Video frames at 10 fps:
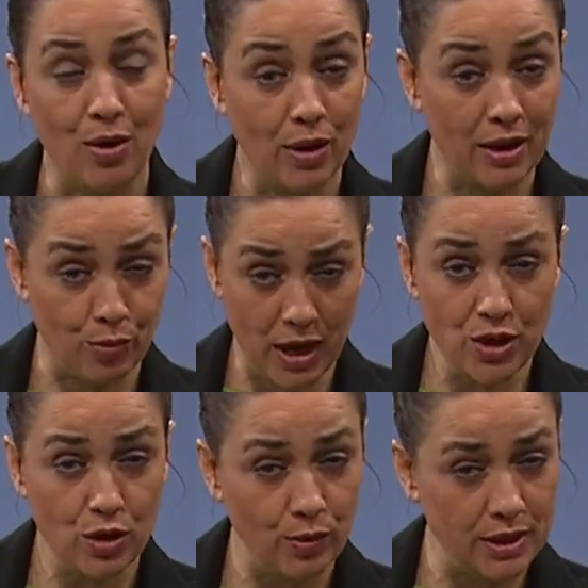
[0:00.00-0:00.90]
And
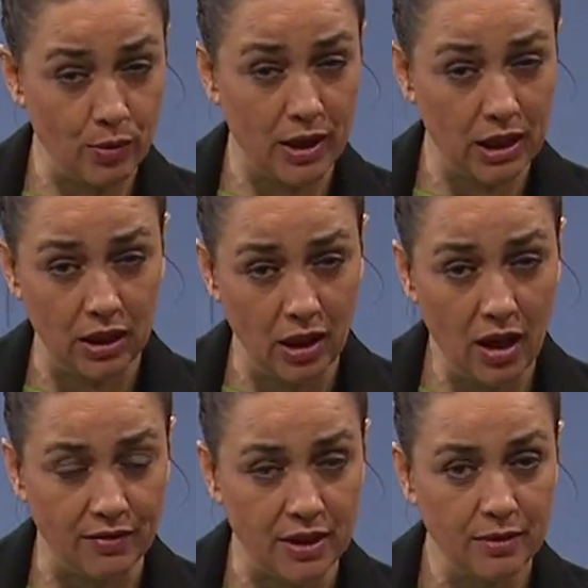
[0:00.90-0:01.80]
Rachel was the one he
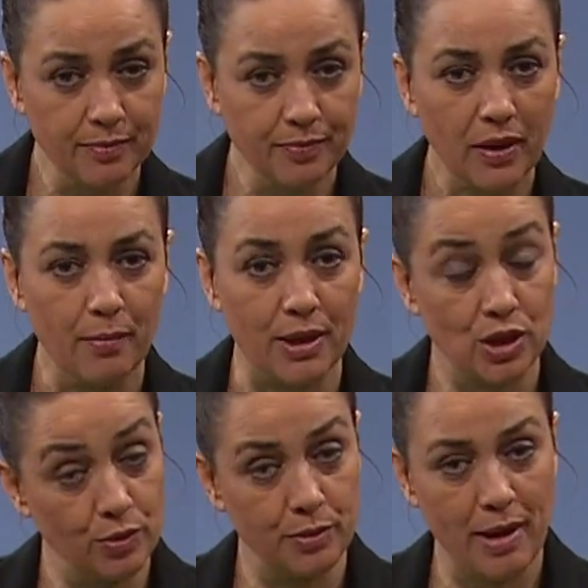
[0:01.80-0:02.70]
loved, but
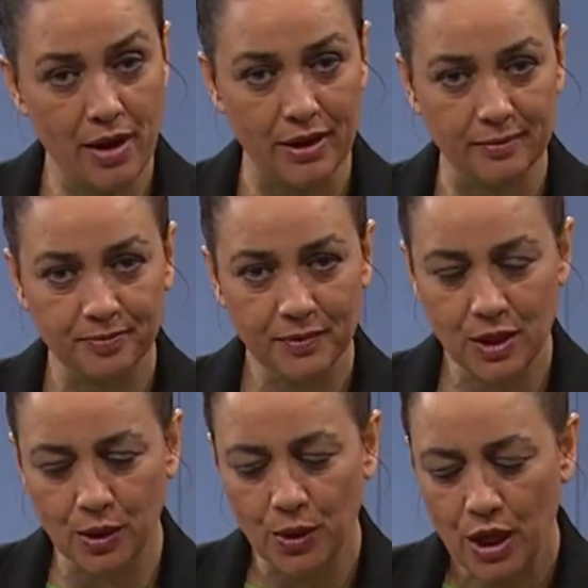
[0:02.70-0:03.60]
she was barren.
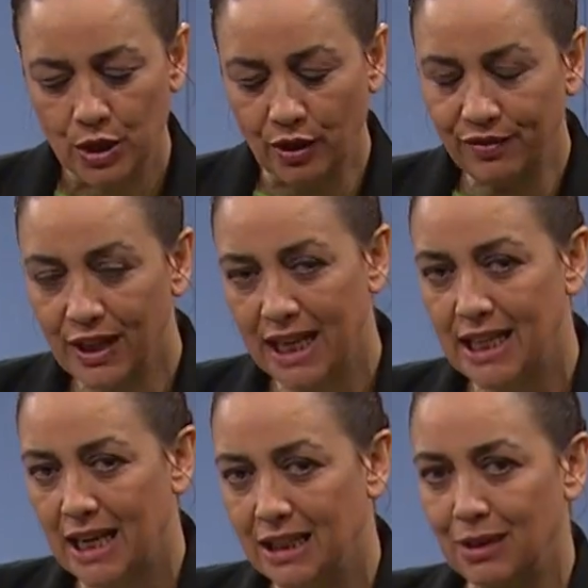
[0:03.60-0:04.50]
So don't forget
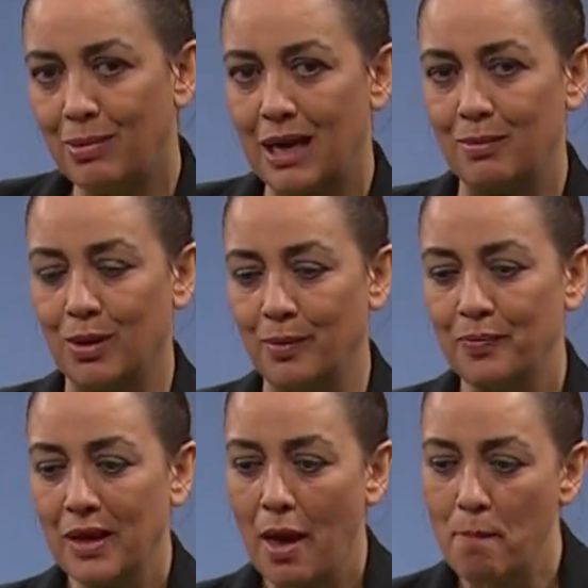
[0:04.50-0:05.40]
that in the Bible,
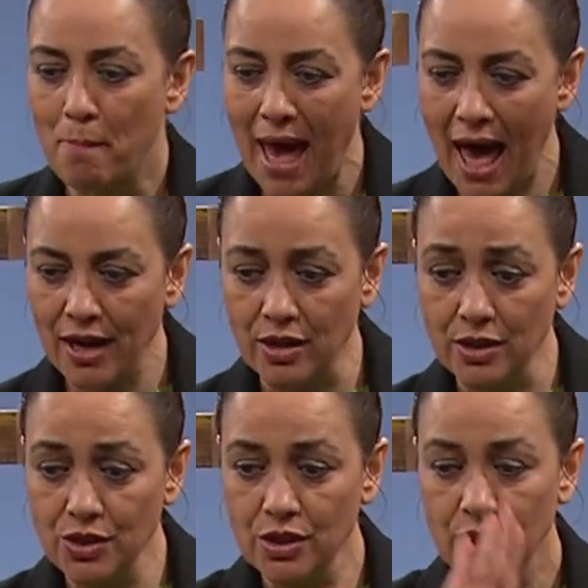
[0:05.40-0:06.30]

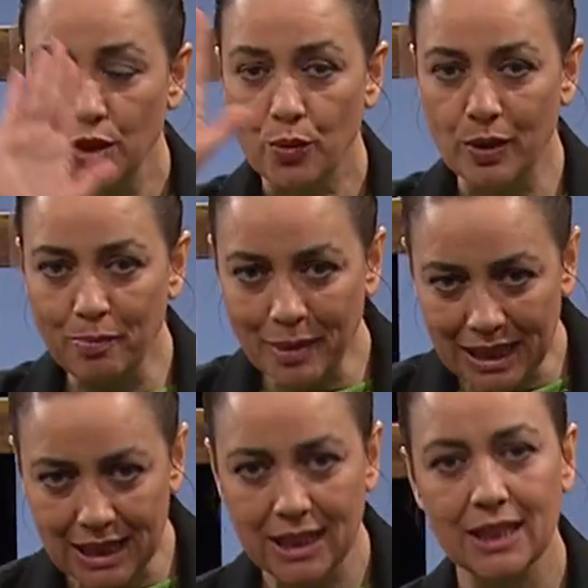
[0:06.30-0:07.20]
patterns
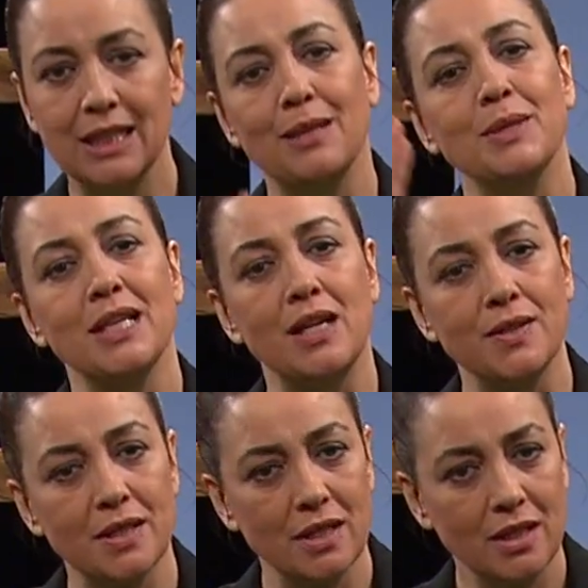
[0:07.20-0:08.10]
repeat
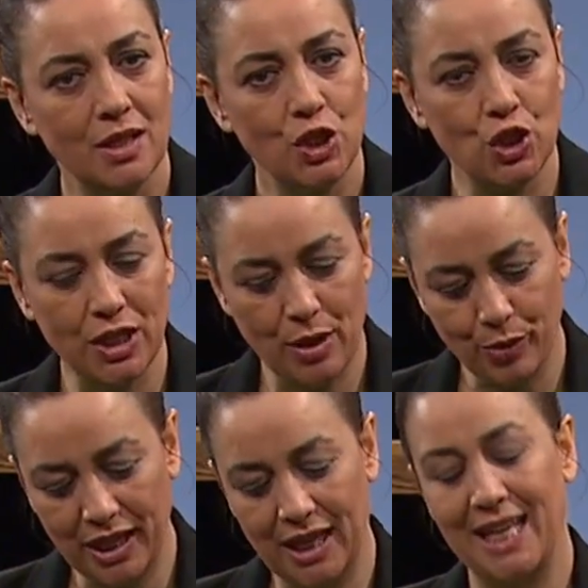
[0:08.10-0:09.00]
themselves so that
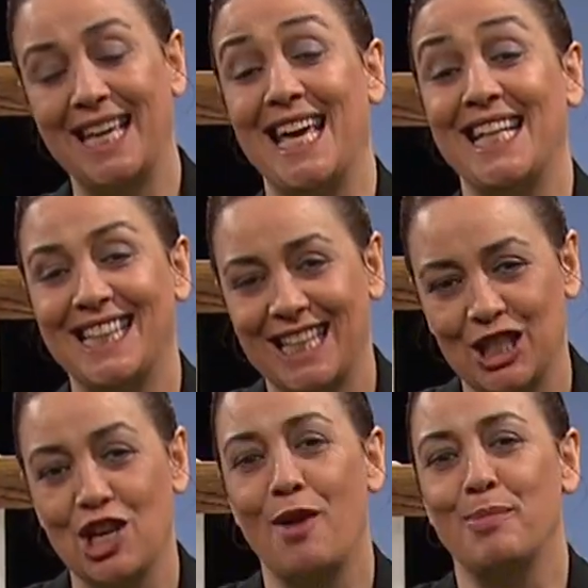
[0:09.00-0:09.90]
we get the
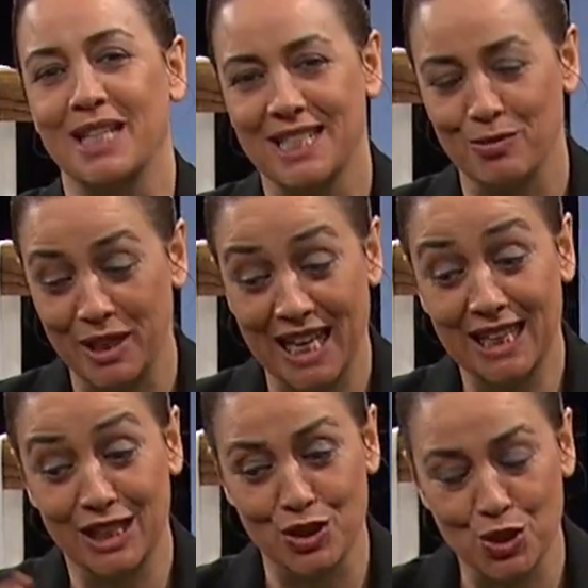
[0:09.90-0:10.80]
topics, we
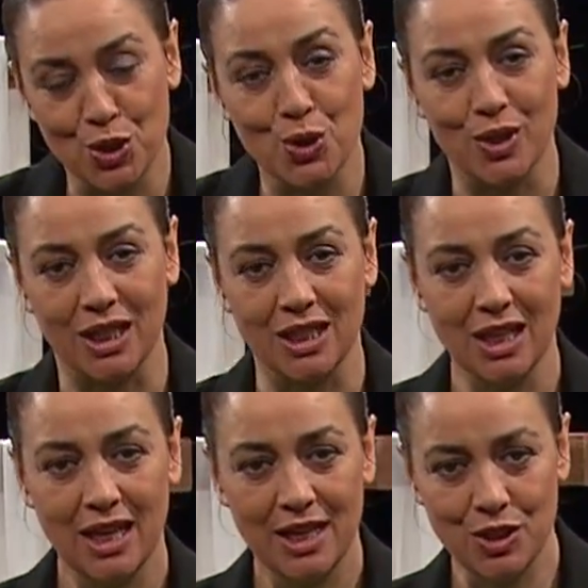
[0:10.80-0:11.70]
get the story.
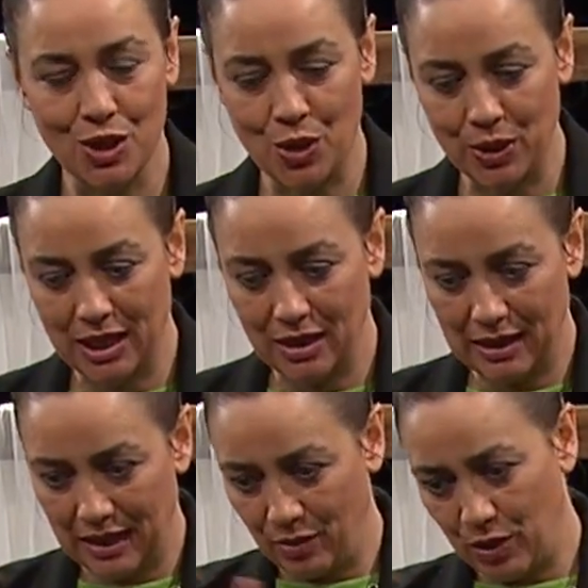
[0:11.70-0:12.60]
So
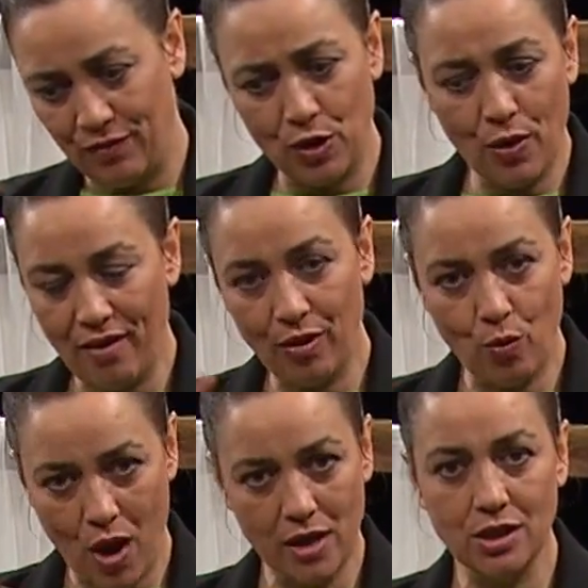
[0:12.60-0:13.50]
if you ever
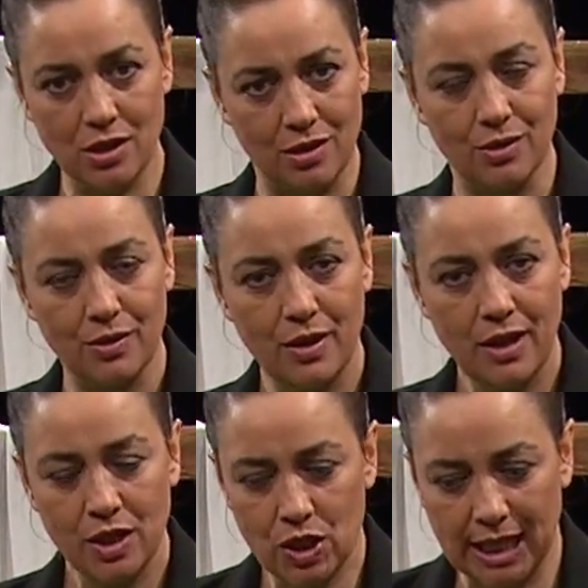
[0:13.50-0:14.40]
want to
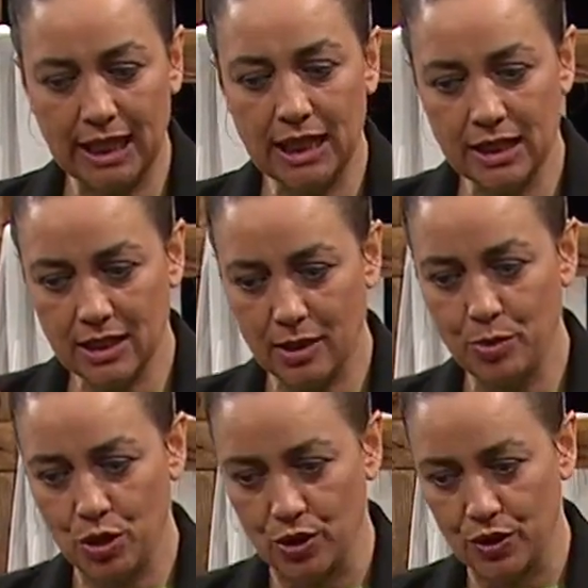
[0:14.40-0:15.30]
study the
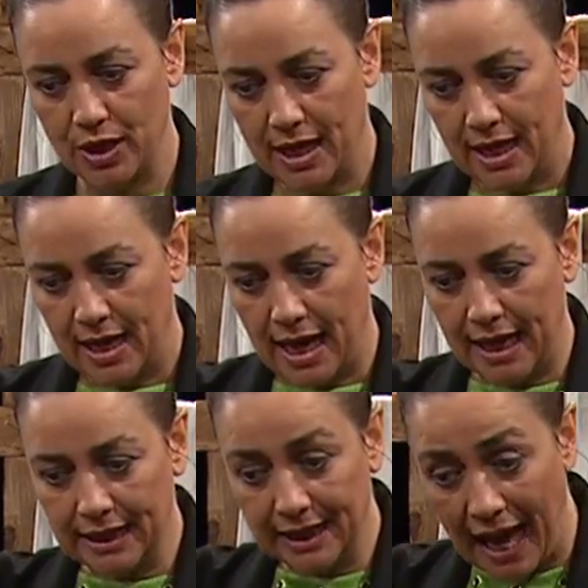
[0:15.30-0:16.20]
scriptures
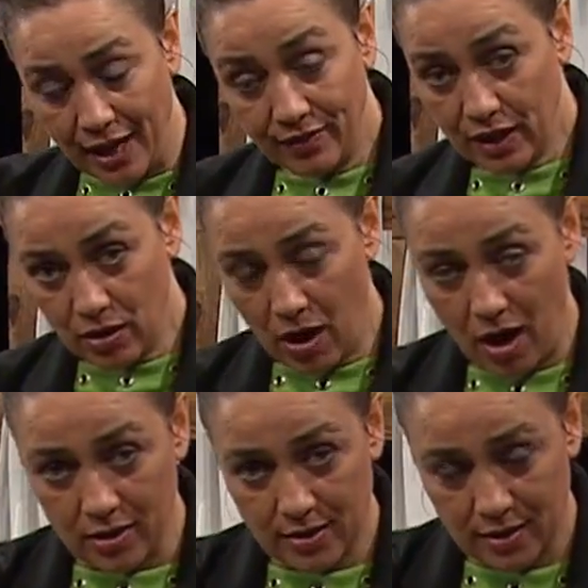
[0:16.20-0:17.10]
in light of the
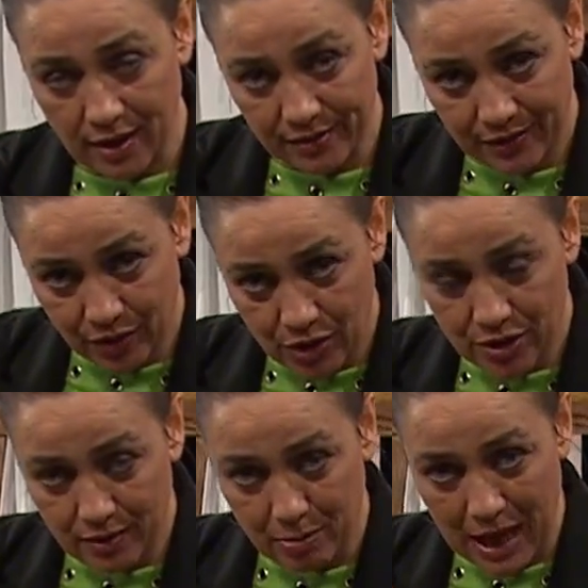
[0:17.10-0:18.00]
cross, every verse
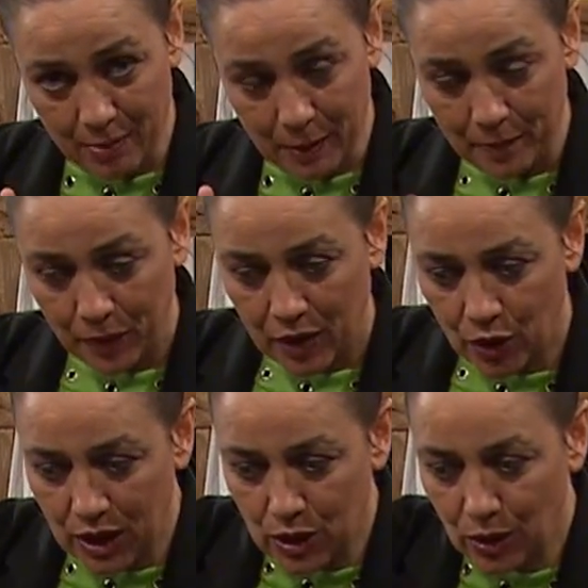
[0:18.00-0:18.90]
of the Bible,
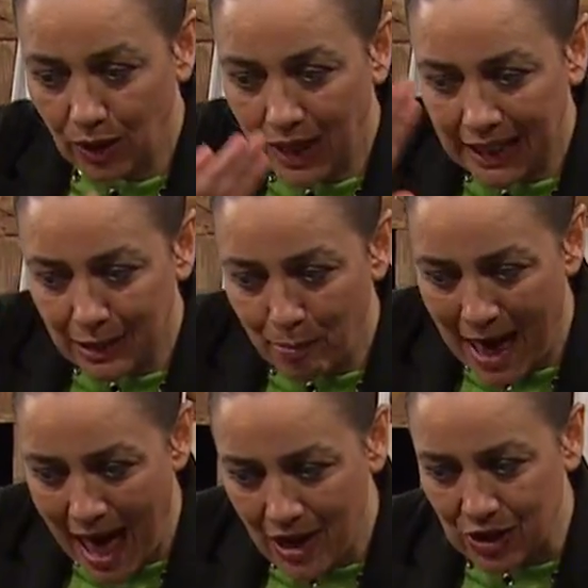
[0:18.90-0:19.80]
you need to look at the
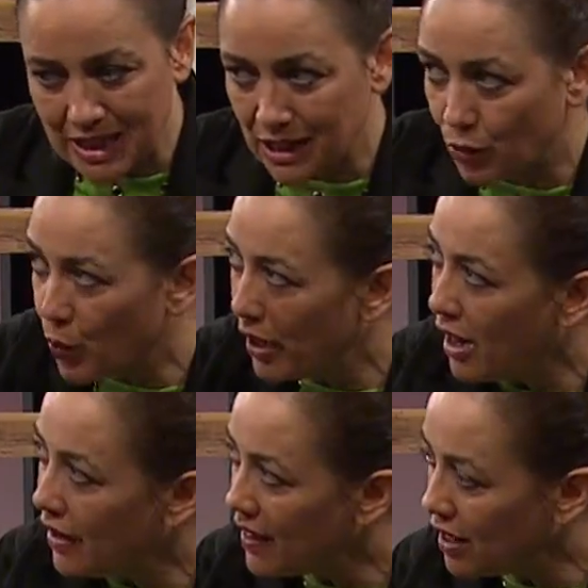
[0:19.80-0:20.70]
patterns and where
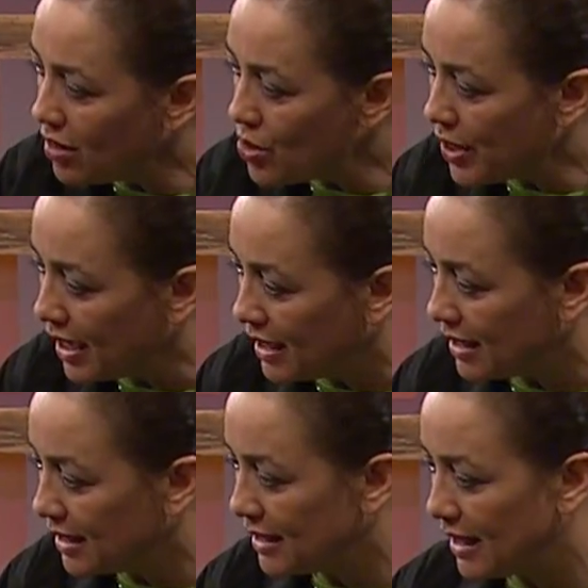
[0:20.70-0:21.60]
are they located
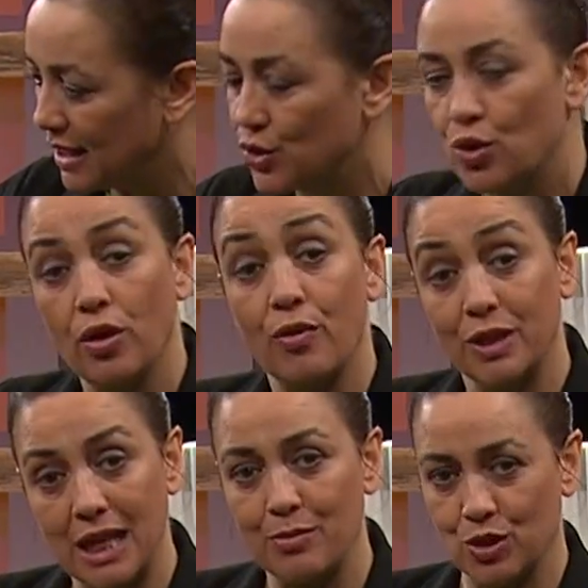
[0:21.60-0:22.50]
in the history of
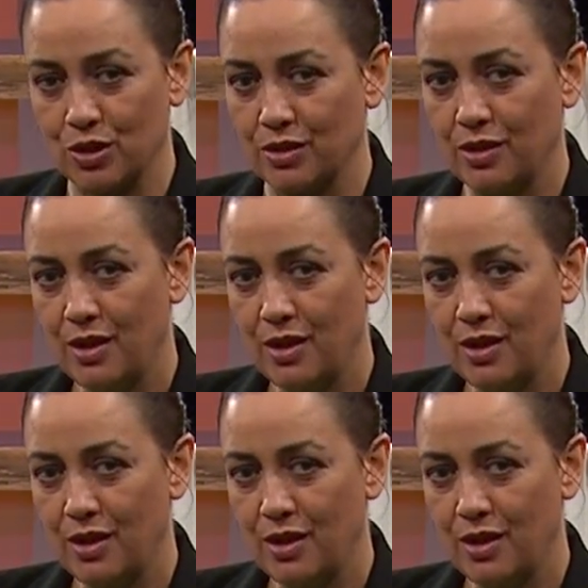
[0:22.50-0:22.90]
redemption.